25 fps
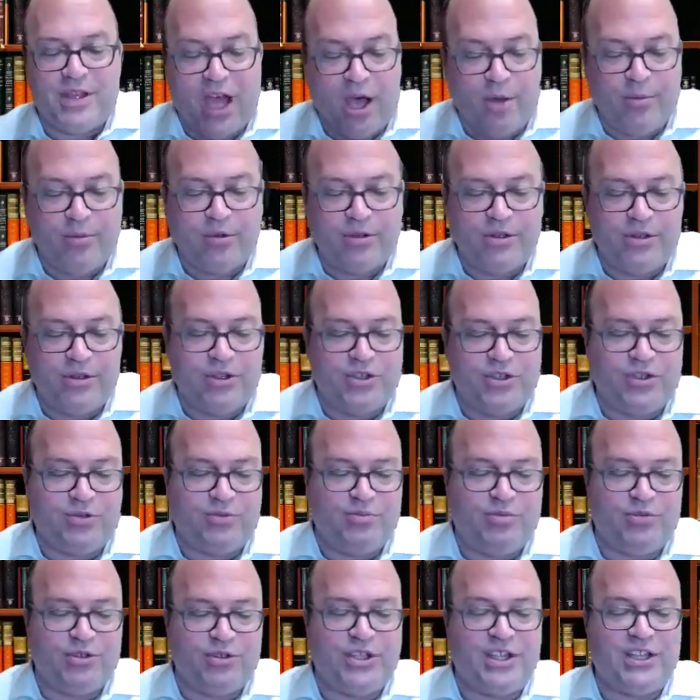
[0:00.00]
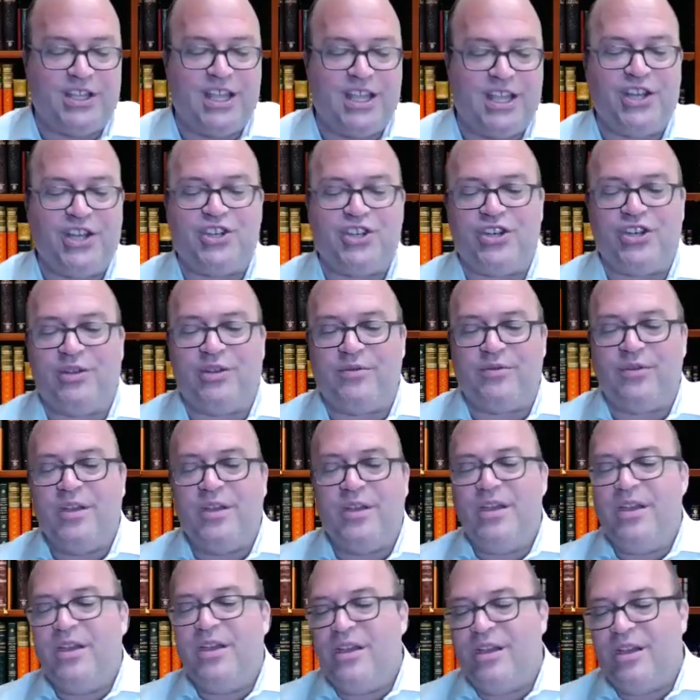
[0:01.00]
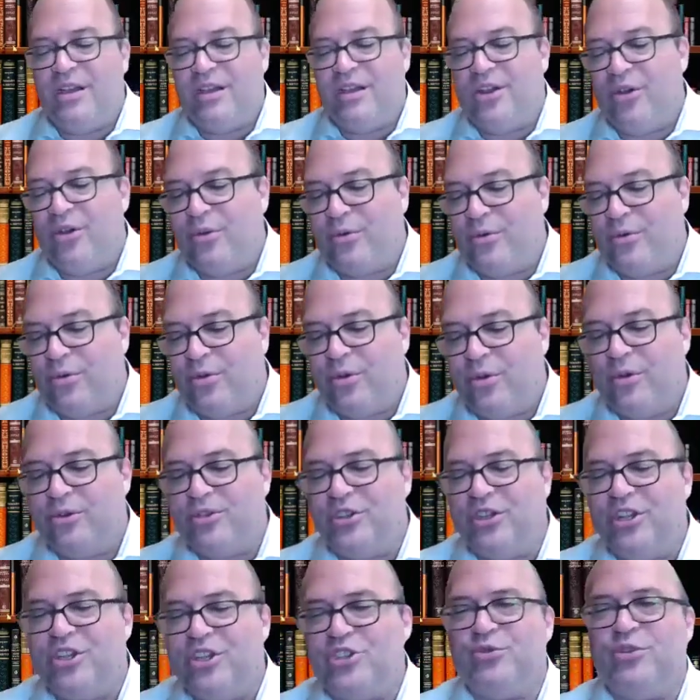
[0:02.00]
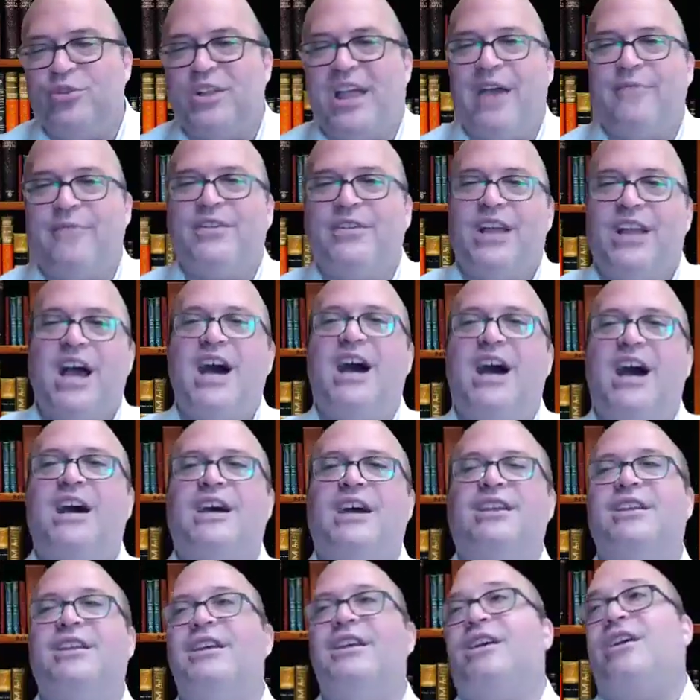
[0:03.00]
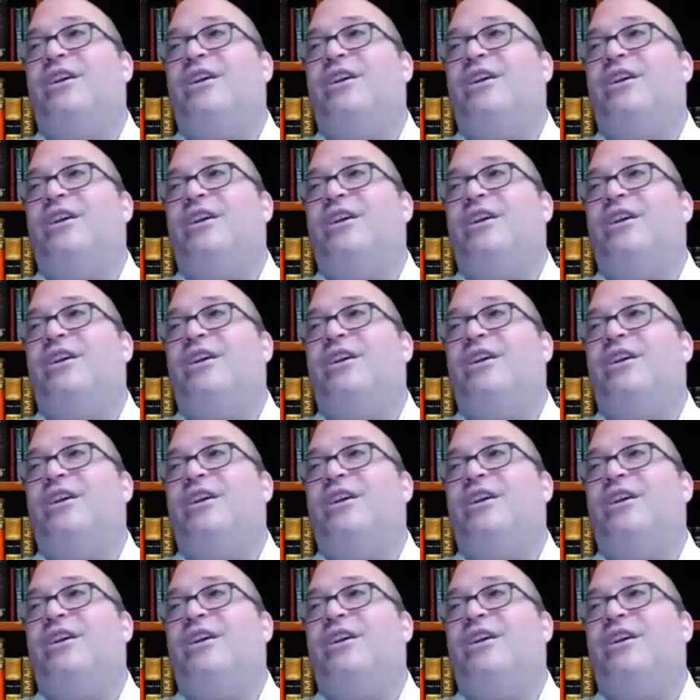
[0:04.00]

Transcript: Talmud's presentation of those in Israel have a God.